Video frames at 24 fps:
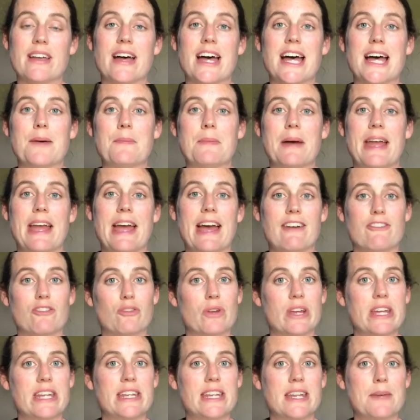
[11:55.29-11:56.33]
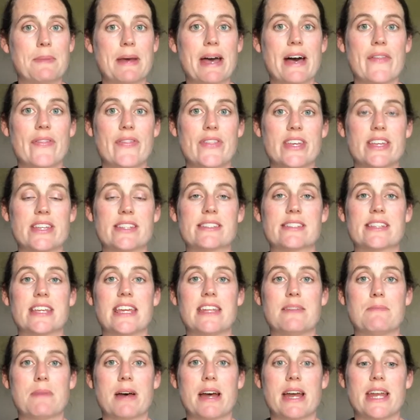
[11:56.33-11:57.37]
I have written about this
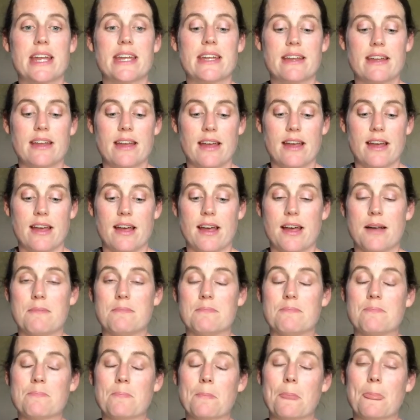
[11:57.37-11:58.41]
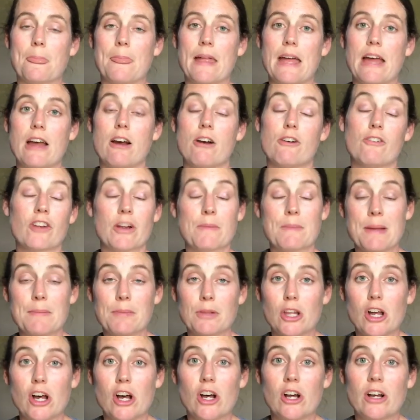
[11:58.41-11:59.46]
in my over at my
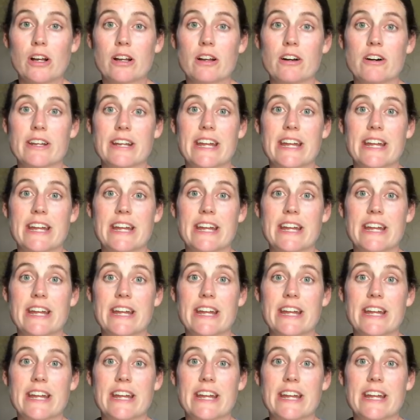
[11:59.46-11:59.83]
blog on